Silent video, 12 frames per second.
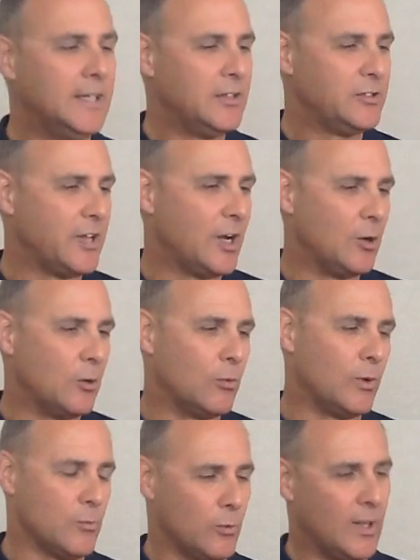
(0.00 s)
So
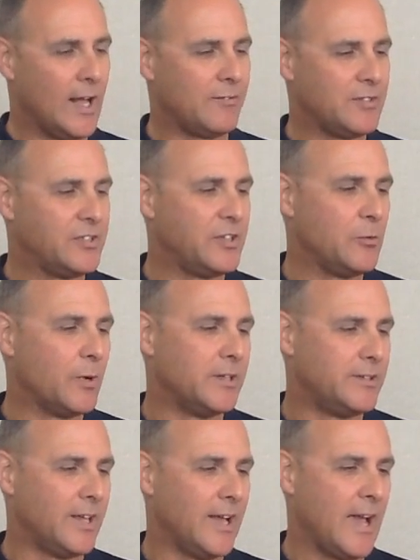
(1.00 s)
we'll have to see
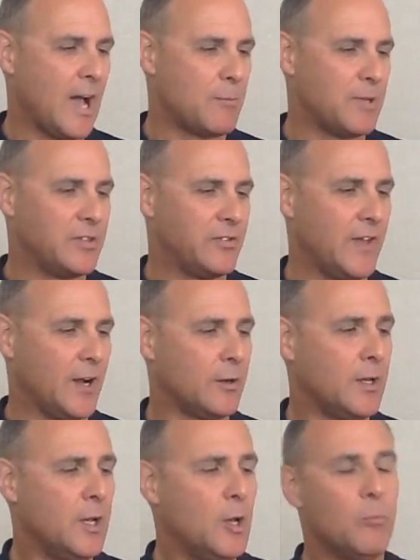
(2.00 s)
what uh, happens there.
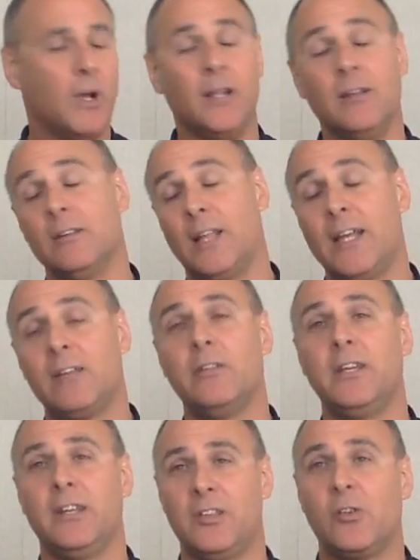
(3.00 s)
But
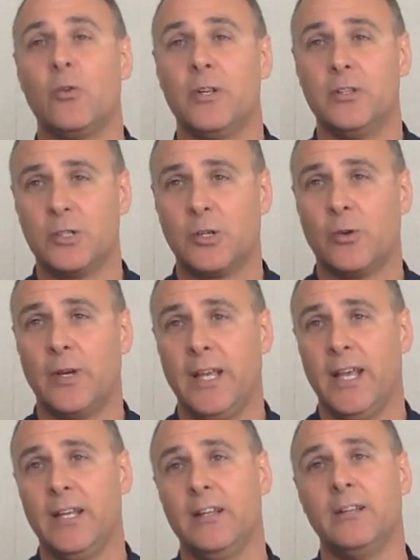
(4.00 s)
likely it's going to
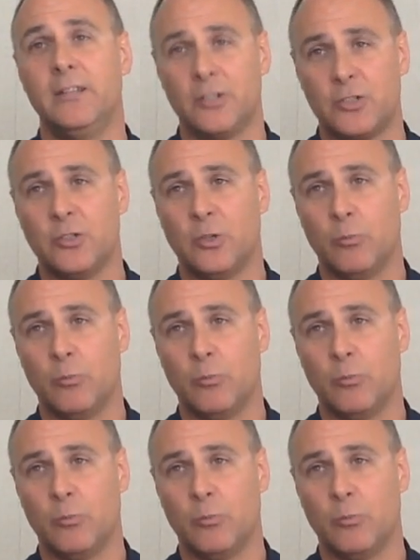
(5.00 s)
create additional